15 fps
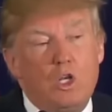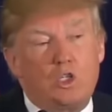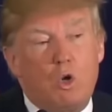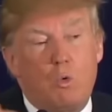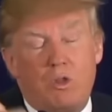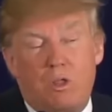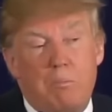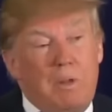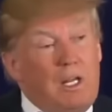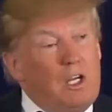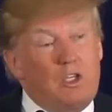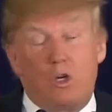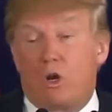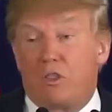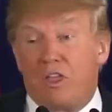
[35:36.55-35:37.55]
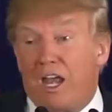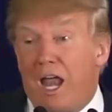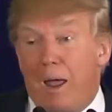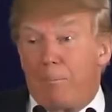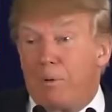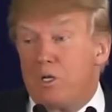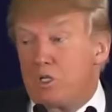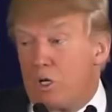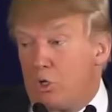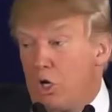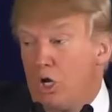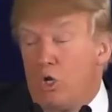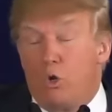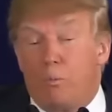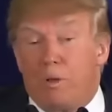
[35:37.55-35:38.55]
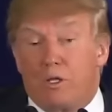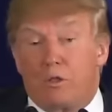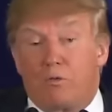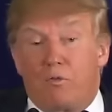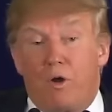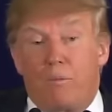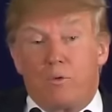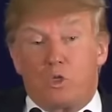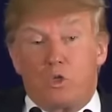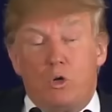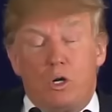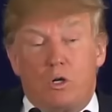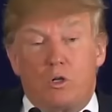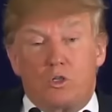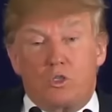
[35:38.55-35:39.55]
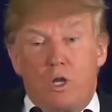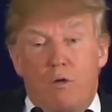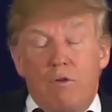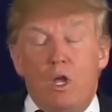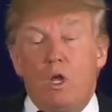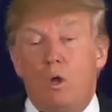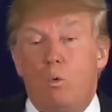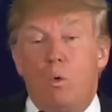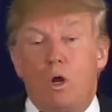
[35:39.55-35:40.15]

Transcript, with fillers: So, with the military, that happens. I tell you about the pharmaceutical stuff.